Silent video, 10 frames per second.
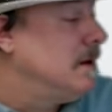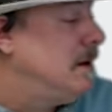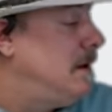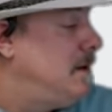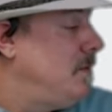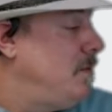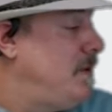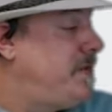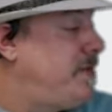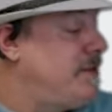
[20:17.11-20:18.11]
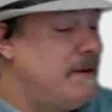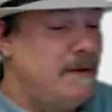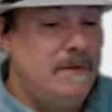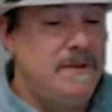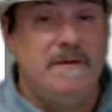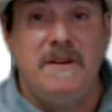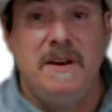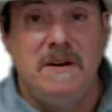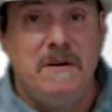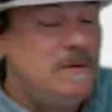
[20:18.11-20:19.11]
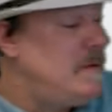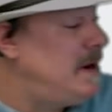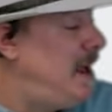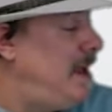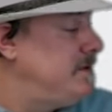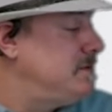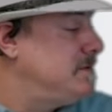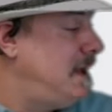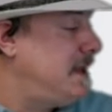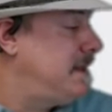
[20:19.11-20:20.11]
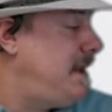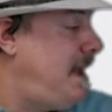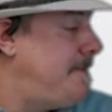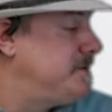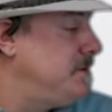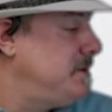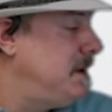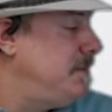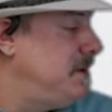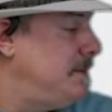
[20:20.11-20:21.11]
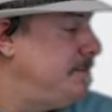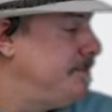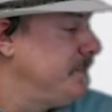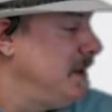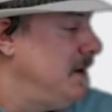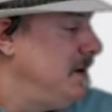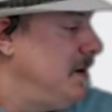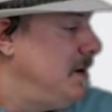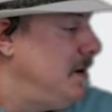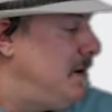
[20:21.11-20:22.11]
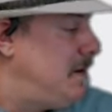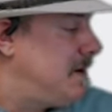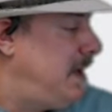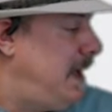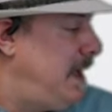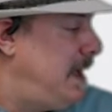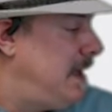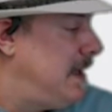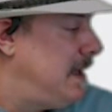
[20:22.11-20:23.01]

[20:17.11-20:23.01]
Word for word: uh, with uh, with a video, or what have you. That that absolutely can be done. Okay,